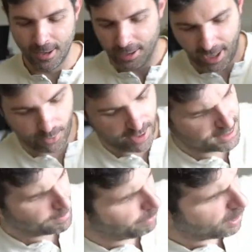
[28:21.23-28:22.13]
Now, it's
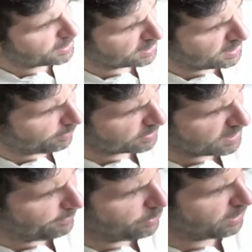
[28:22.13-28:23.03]
a balsa double
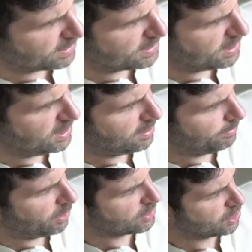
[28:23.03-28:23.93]
top. You can see the
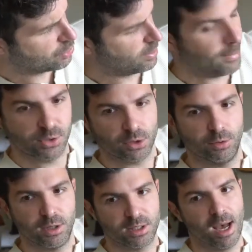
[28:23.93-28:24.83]
balsa strips through
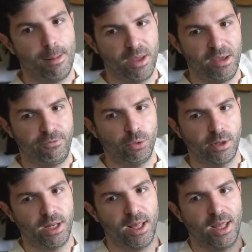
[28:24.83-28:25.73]
the top if you
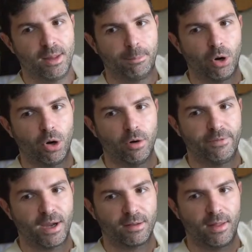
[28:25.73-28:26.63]
lean it in the
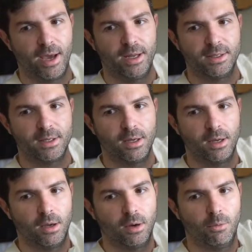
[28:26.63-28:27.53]
perfect light,
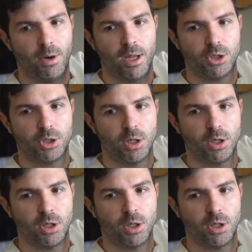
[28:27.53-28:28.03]
which